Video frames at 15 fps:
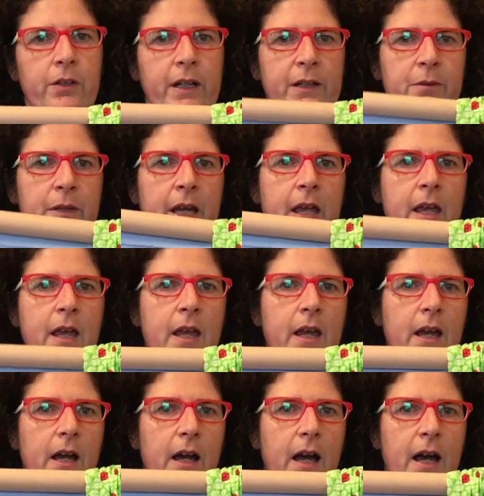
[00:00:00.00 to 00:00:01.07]
Anyway,
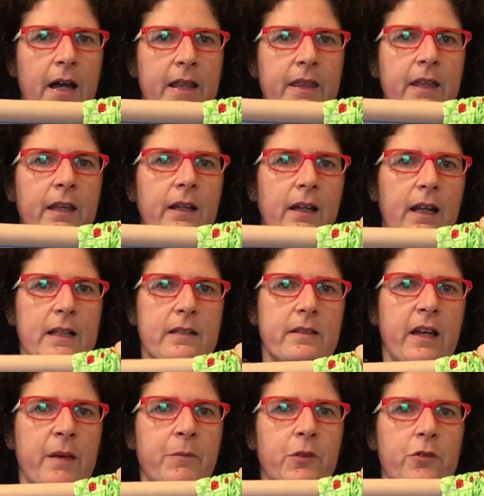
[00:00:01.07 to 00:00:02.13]
I think last
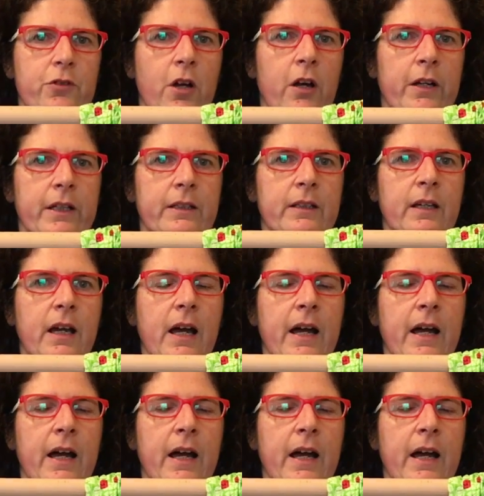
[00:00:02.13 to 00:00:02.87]
time you saw it, uh,